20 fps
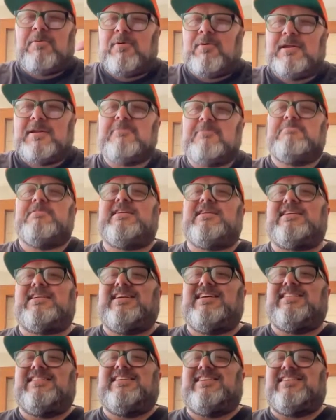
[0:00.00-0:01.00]
point I'm
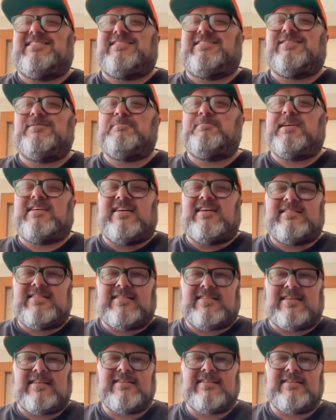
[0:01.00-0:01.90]
making there too, because this